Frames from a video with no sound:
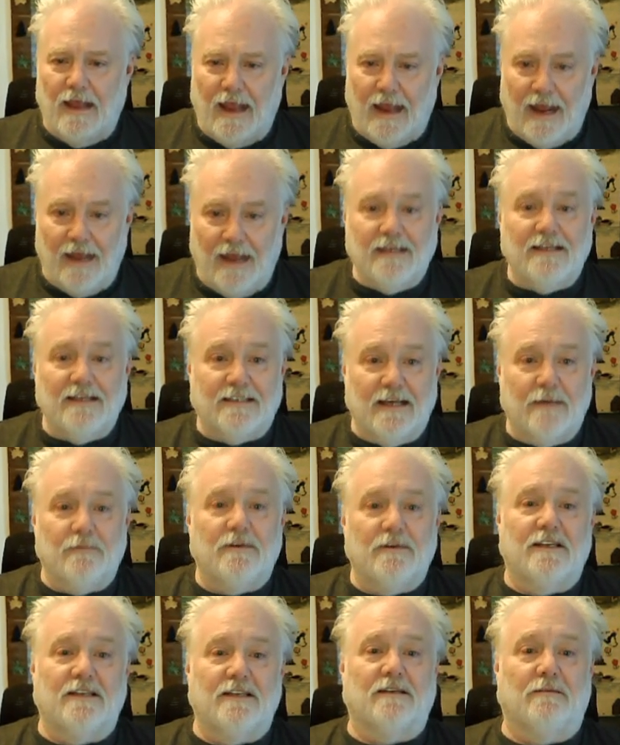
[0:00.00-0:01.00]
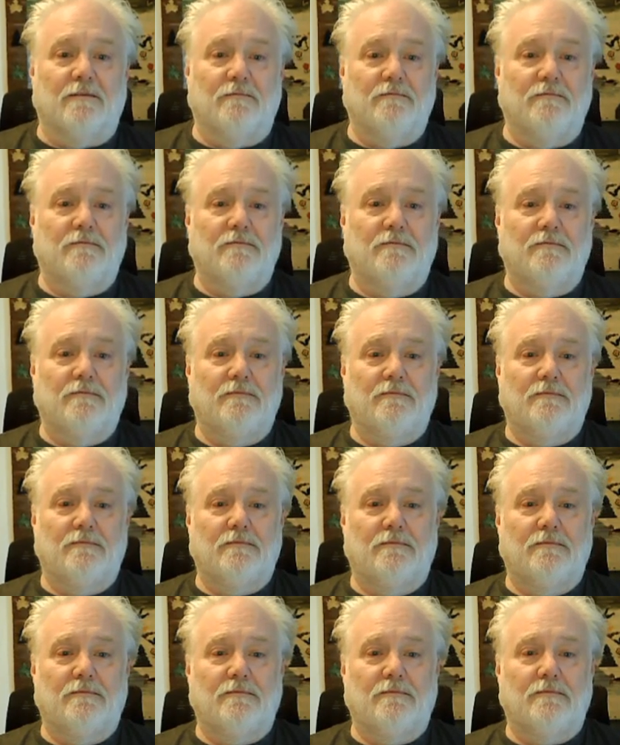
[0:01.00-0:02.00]
anti Semitism.
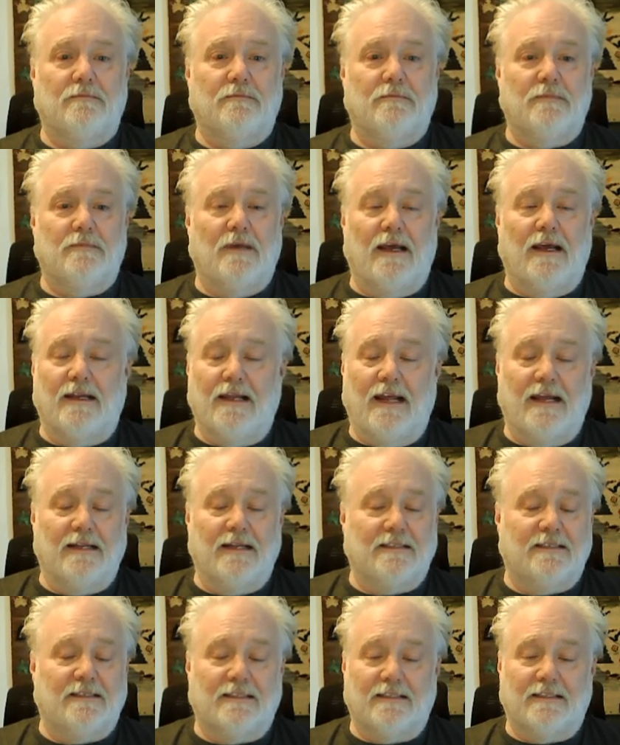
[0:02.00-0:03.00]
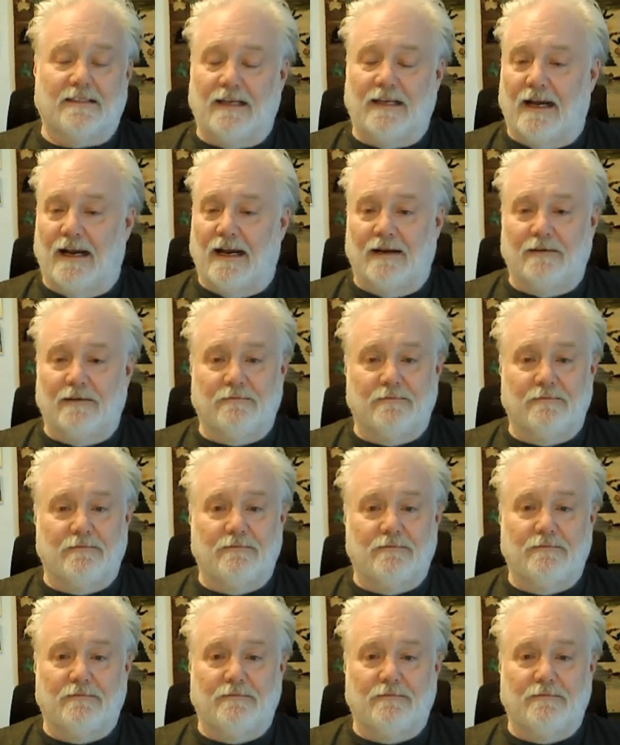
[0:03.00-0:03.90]
It's, um,